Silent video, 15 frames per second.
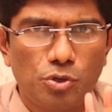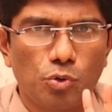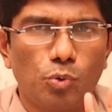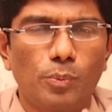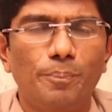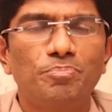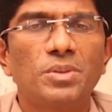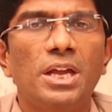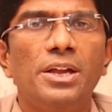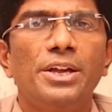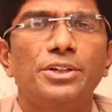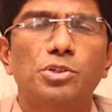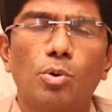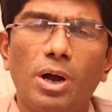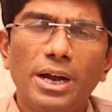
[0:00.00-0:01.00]
2.
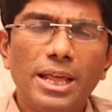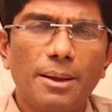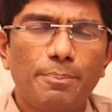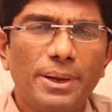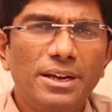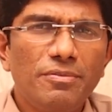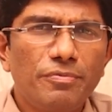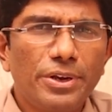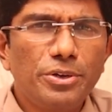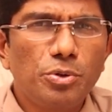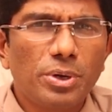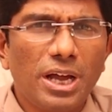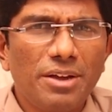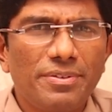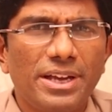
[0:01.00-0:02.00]
So what happens when
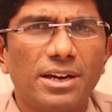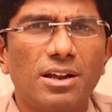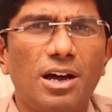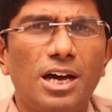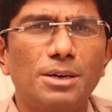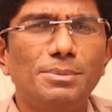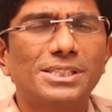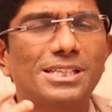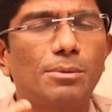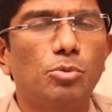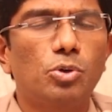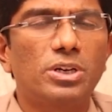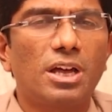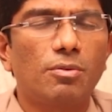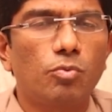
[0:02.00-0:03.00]
you have enormous
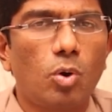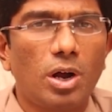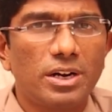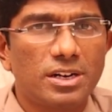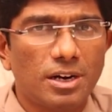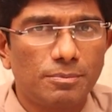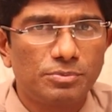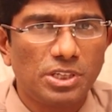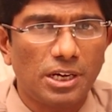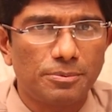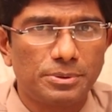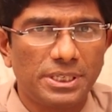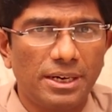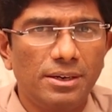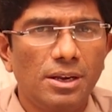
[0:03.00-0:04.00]
amount of water
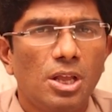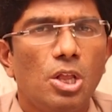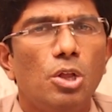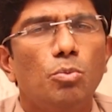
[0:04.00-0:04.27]
absorption,